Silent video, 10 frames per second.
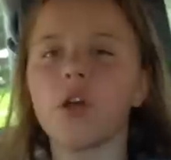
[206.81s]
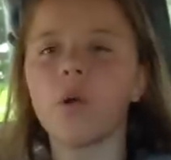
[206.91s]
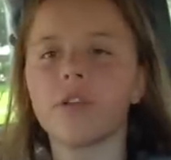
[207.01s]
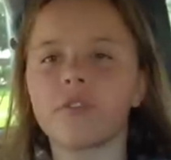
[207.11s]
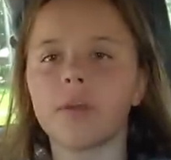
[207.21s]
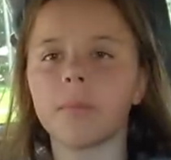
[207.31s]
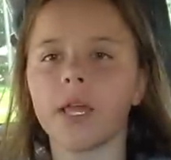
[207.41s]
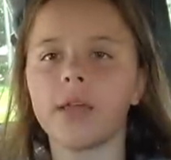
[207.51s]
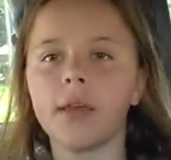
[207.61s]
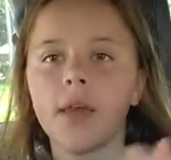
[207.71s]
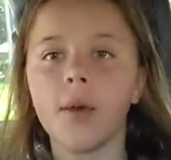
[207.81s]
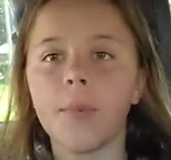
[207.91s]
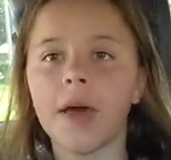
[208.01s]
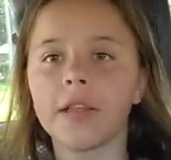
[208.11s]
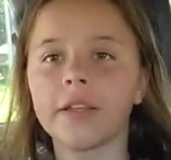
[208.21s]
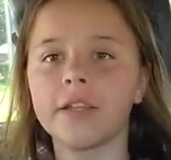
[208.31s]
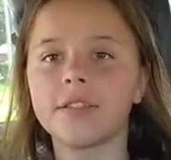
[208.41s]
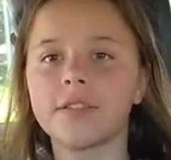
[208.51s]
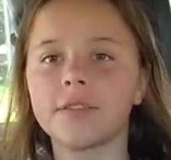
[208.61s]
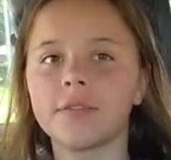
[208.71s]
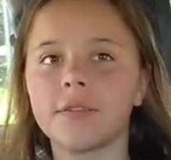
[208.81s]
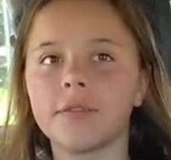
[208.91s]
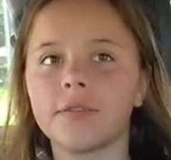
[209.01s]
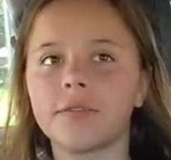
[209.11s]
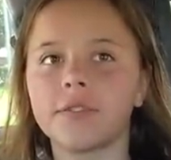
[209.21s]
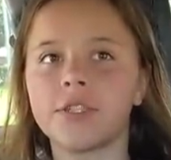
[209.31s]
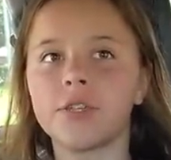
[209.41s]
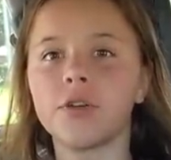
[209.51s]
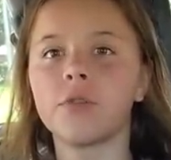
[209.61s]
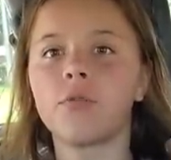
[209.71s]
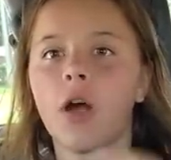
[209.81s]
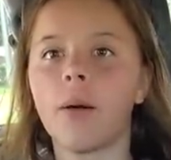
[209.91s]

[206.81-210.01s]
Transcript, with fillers: going from like pellets to raw